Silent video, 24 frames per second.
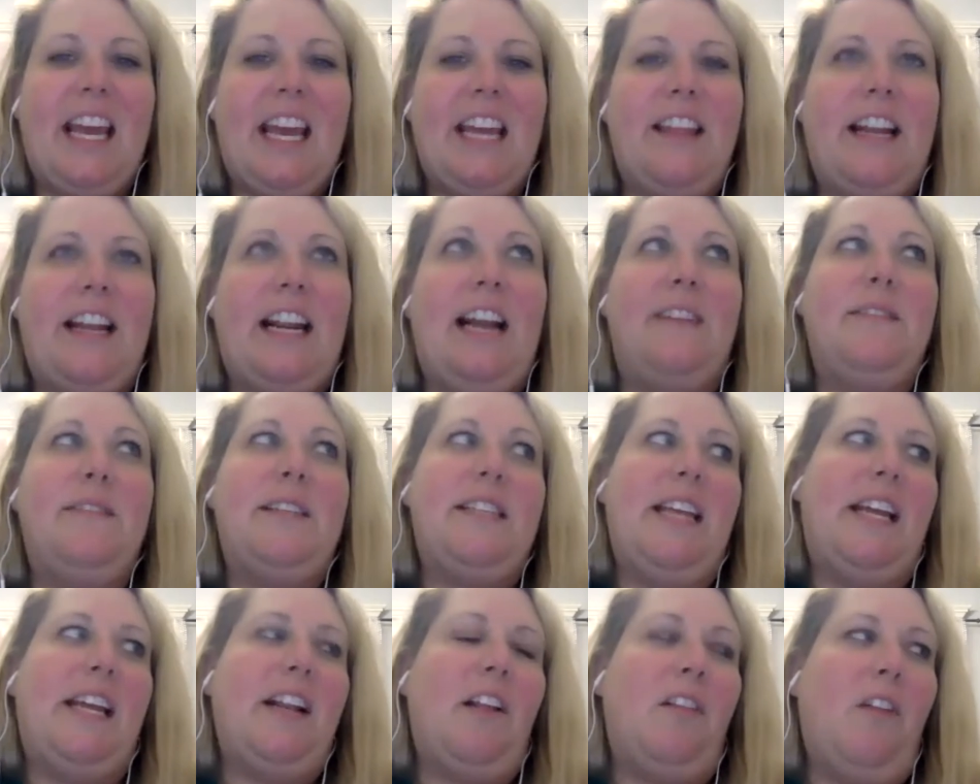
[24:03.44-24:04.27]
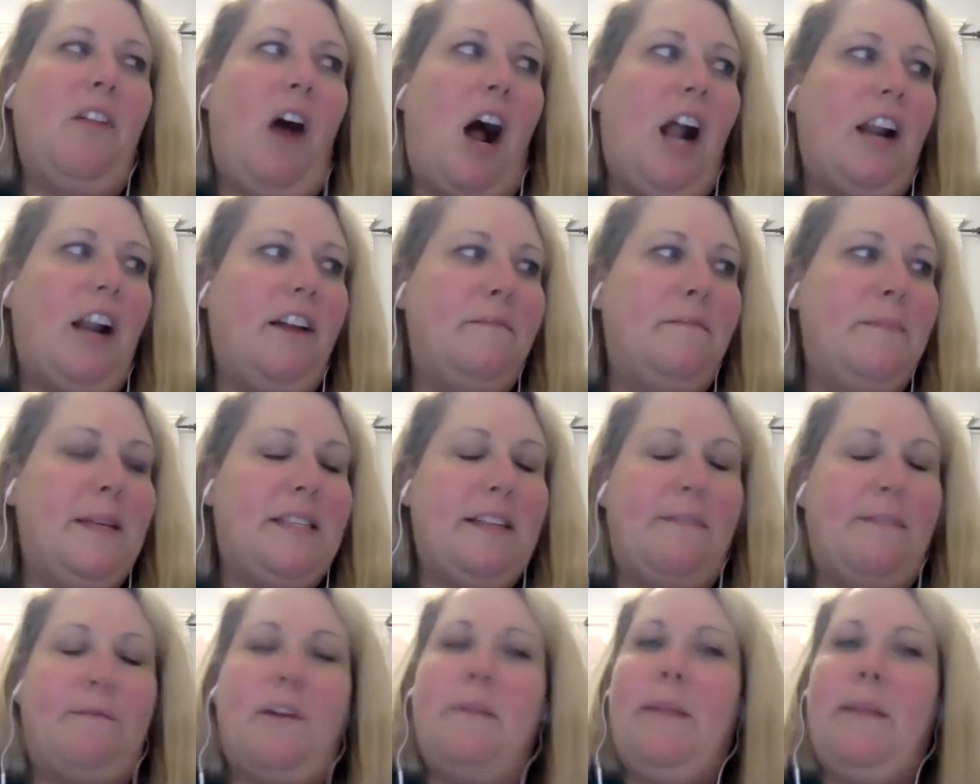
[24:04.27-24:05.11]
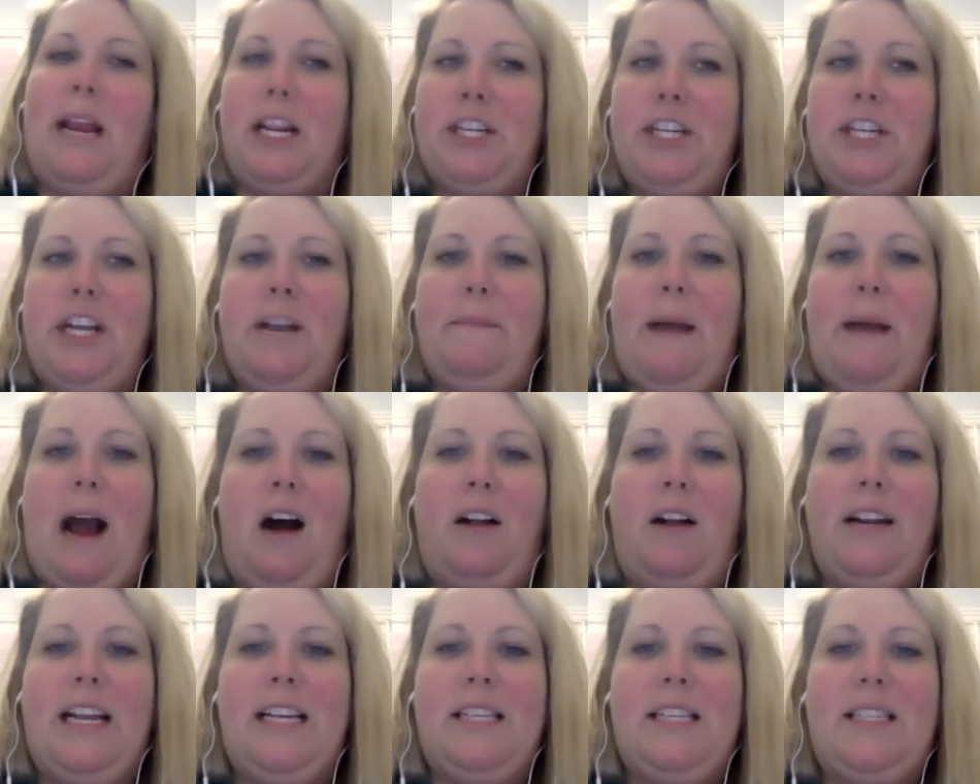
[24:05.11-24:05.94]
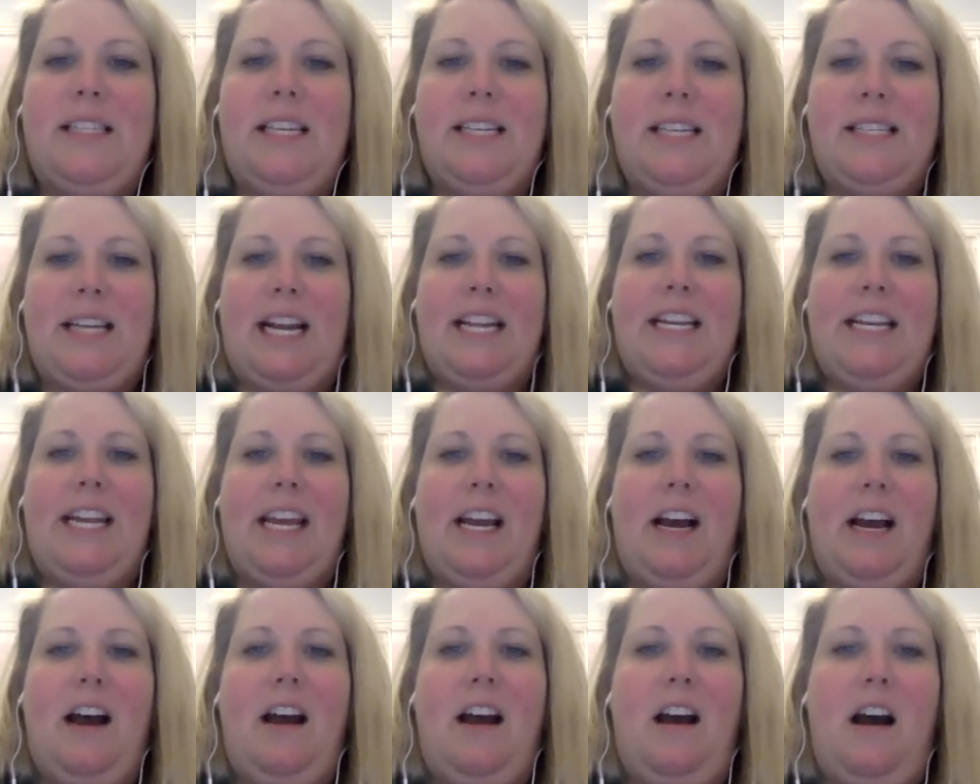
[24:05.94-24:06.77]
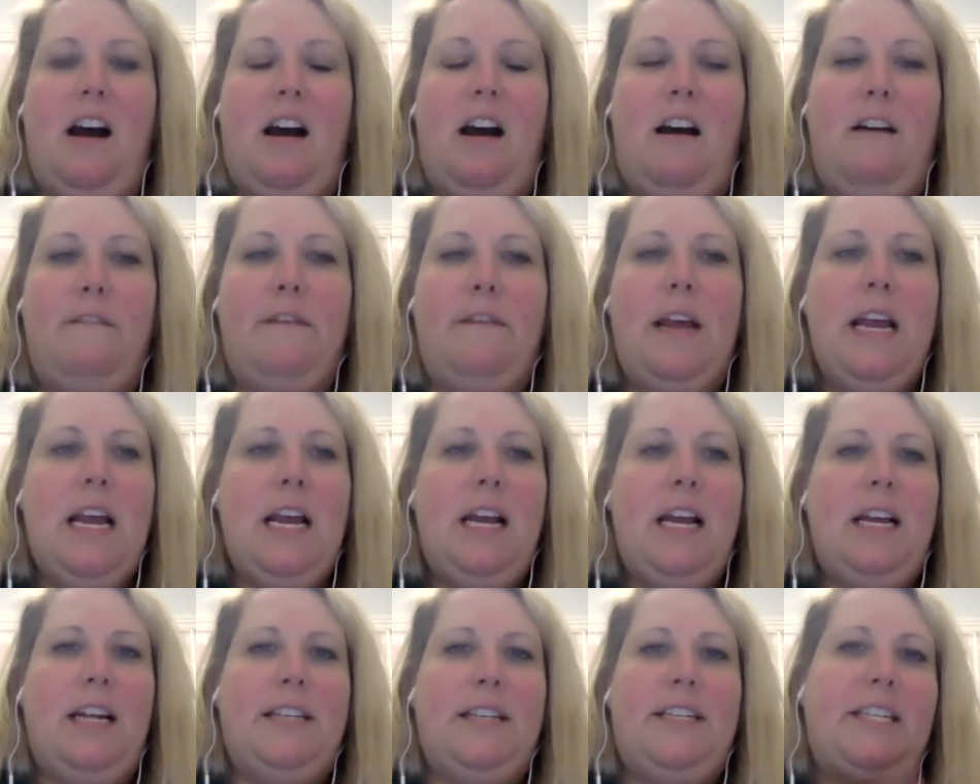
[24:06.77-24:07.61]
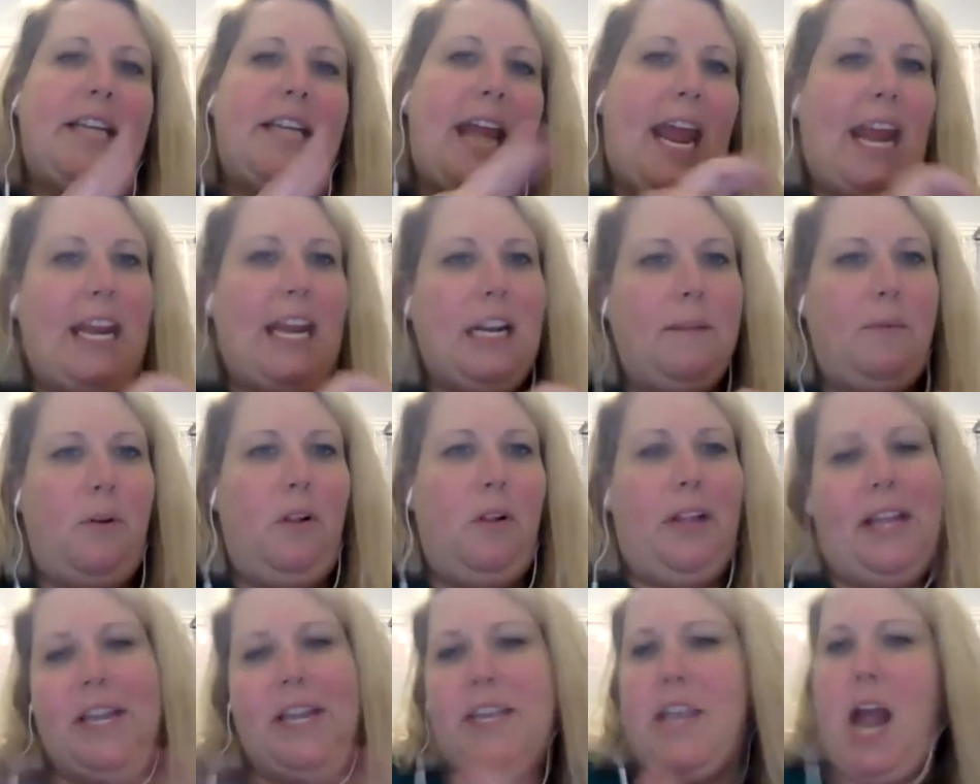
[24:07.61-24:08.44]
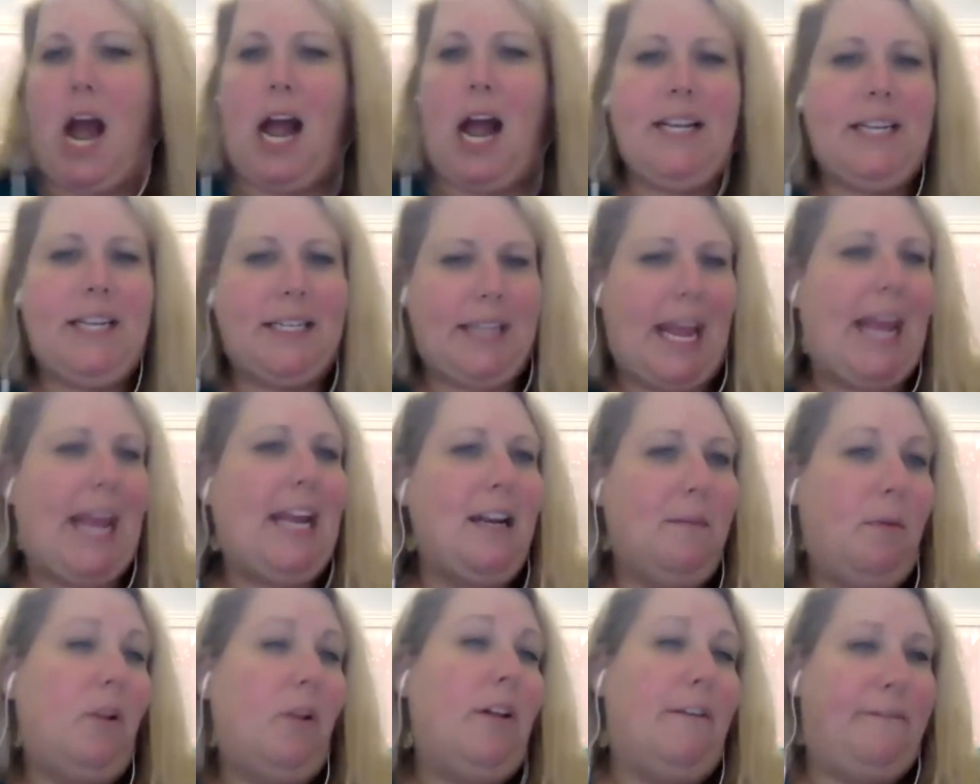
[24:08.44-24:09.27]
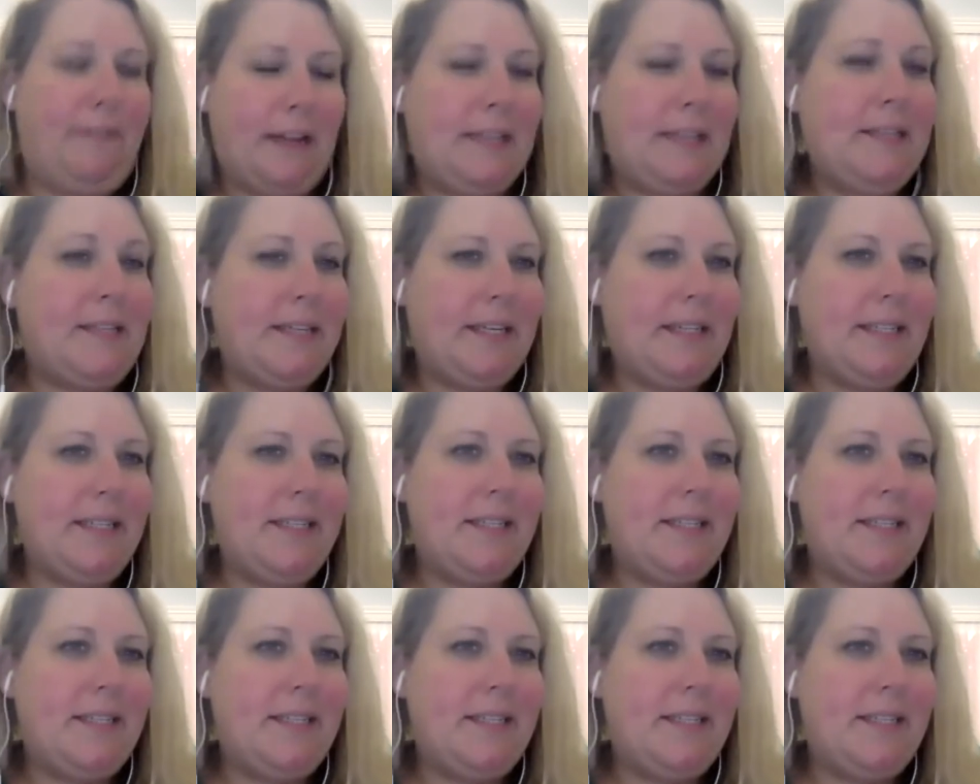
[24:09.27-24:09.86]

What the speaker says: that I've seen a lot of misinformation about is this idea of detainable and non-detainable offenses.